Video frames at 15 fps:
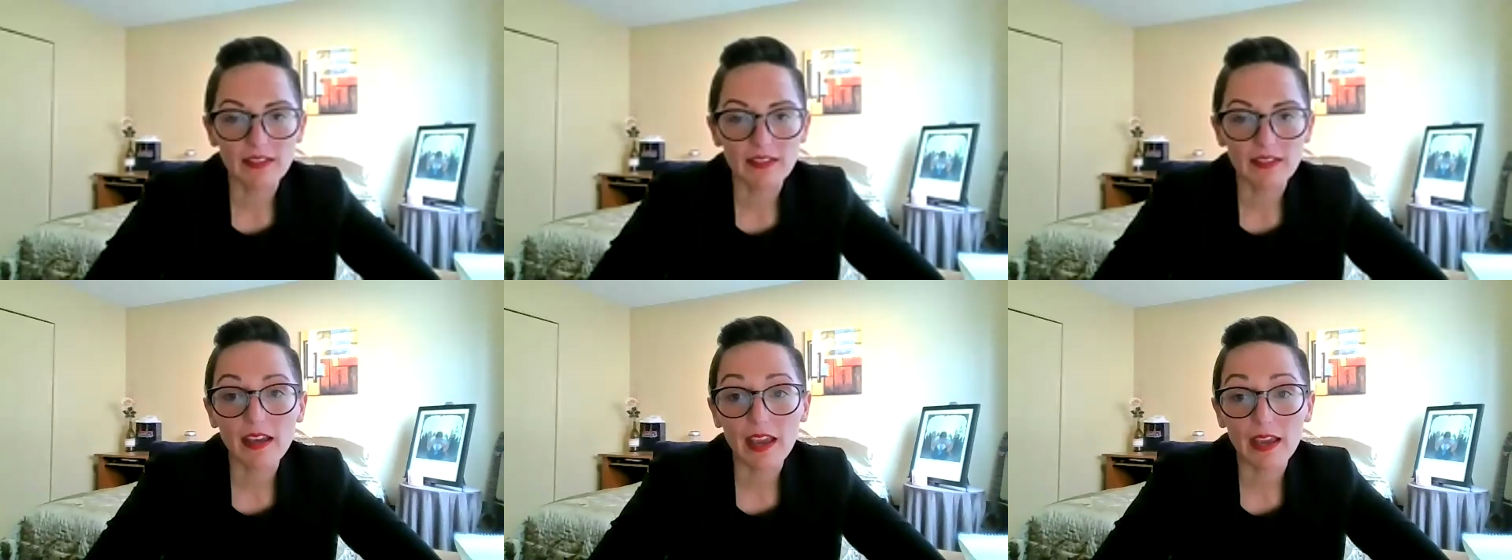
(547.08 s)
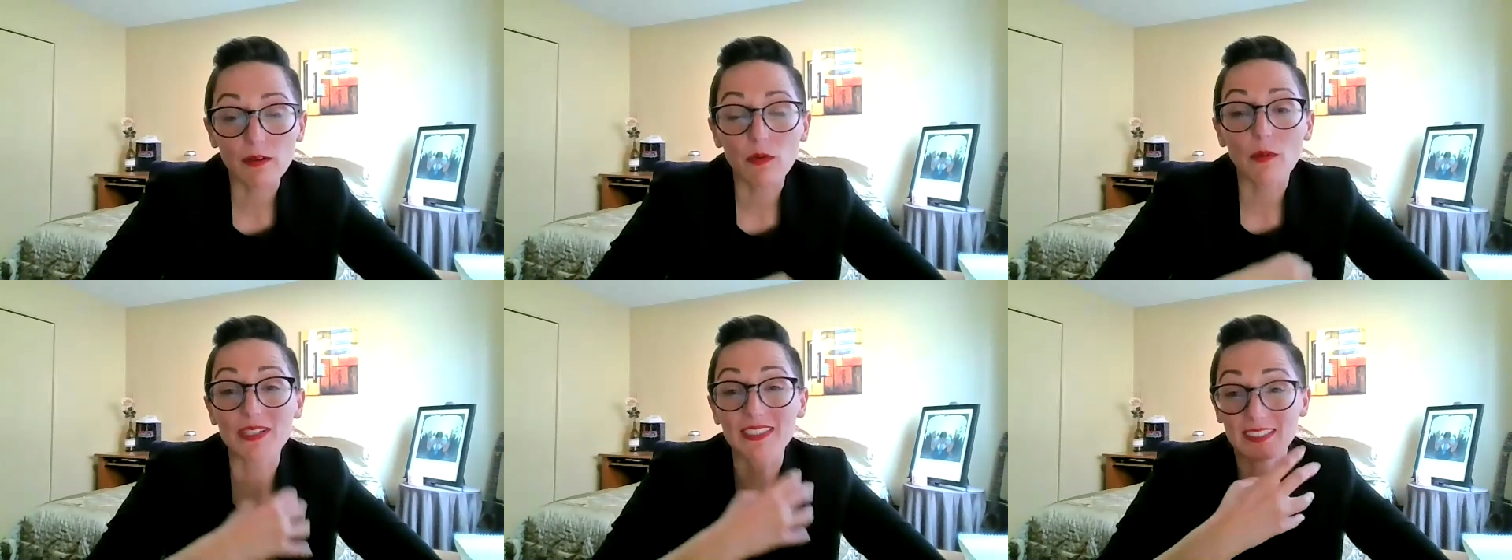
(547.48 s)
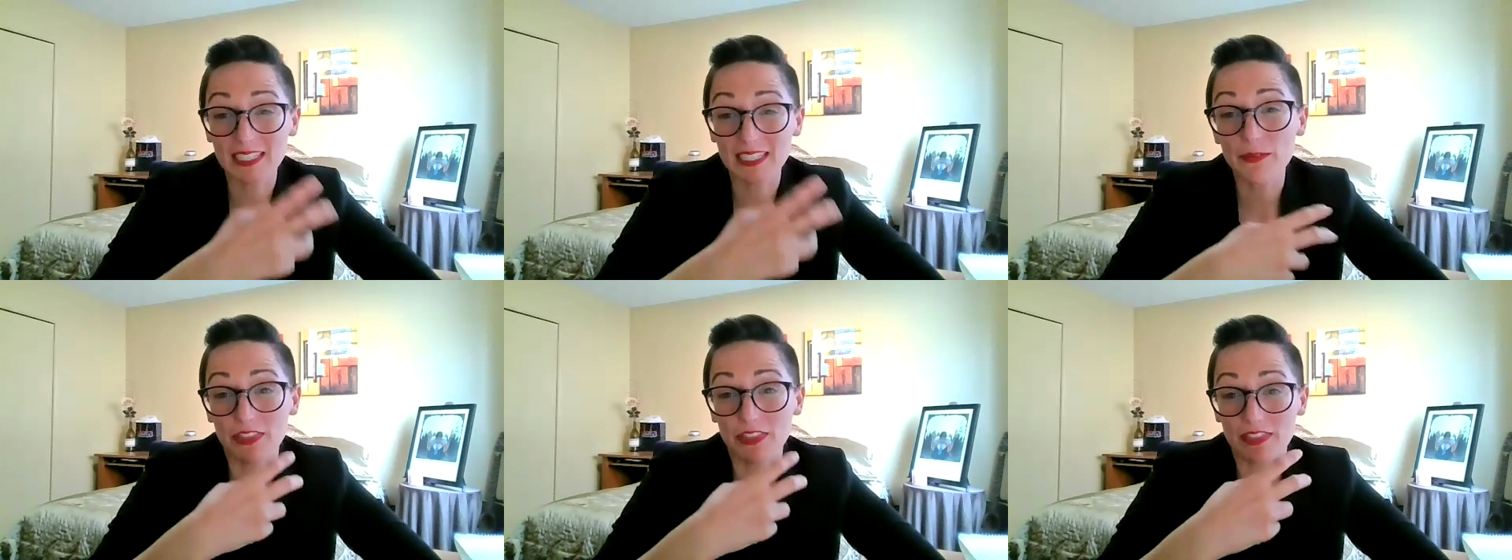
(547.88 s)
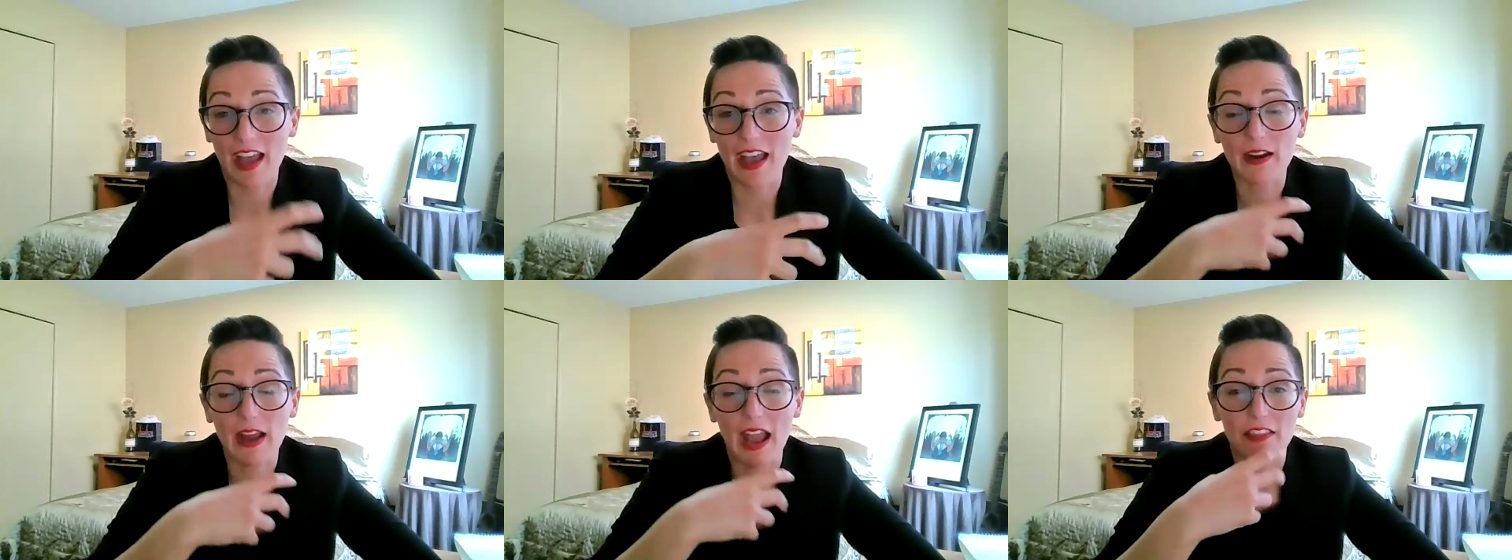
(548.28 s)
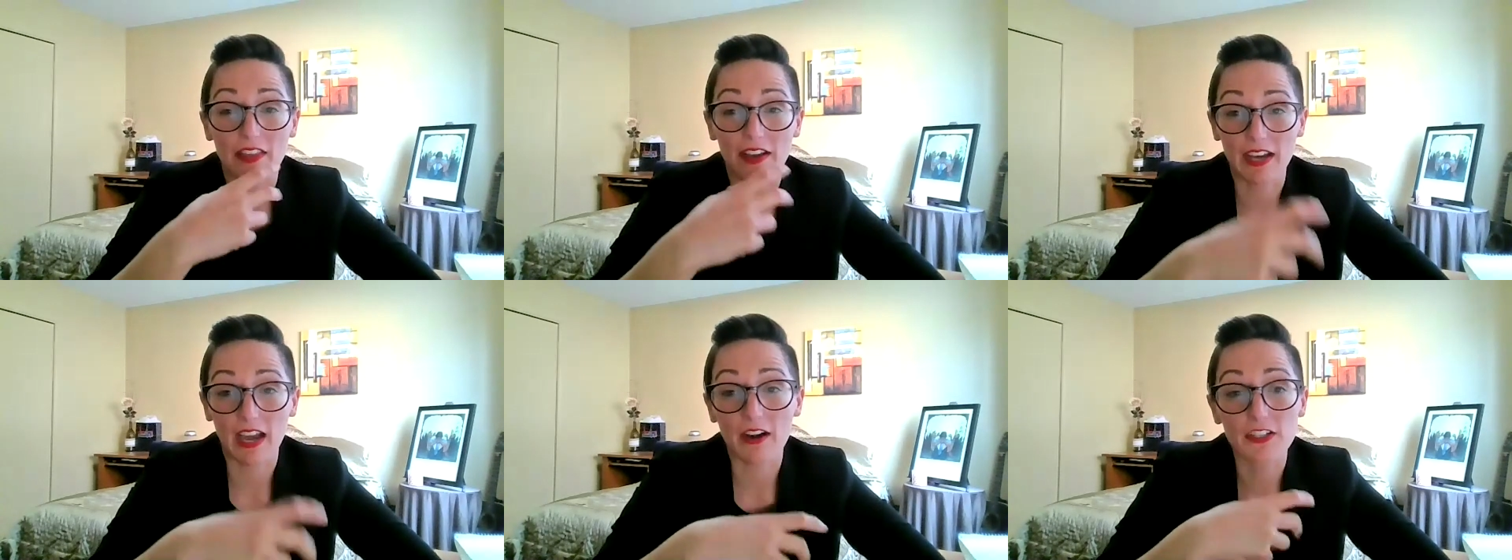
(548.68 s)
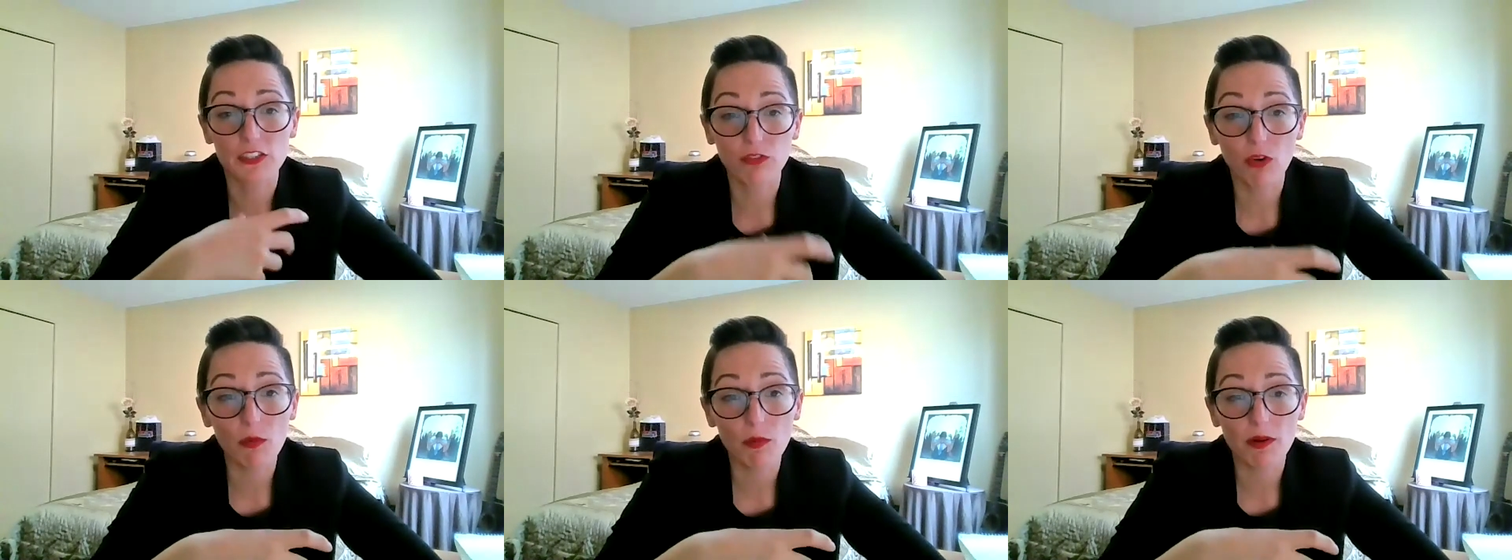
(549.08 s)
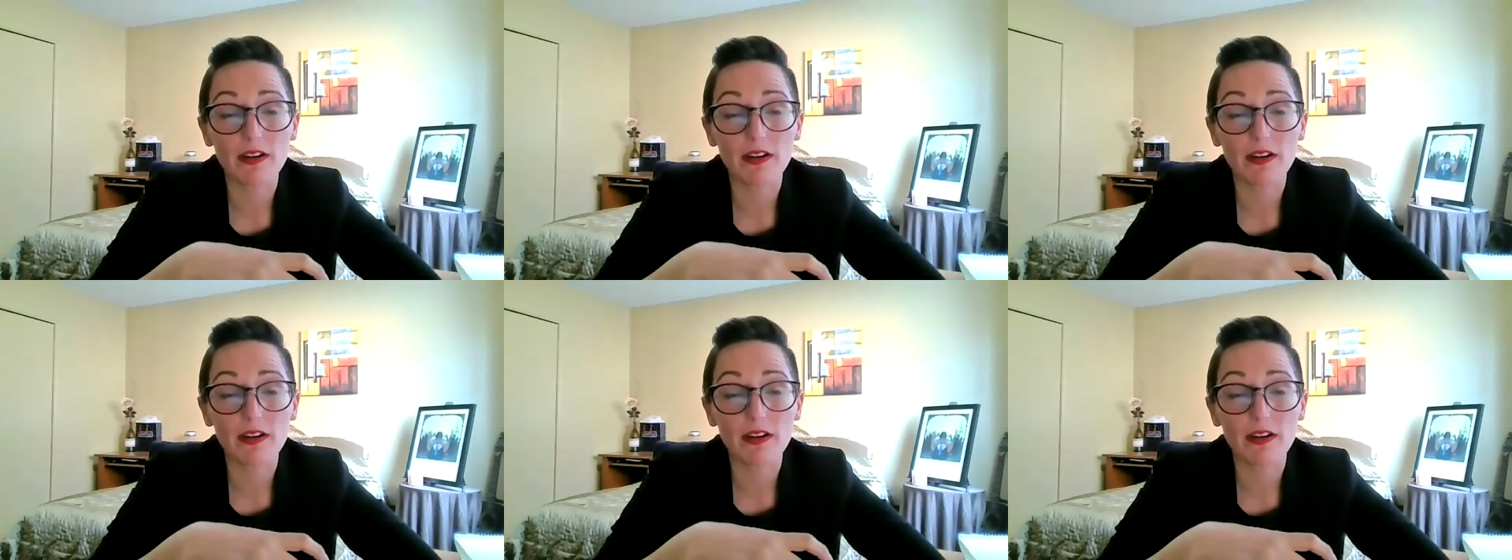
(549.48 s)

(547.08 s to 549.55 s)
And what we see with that, how that carries forward,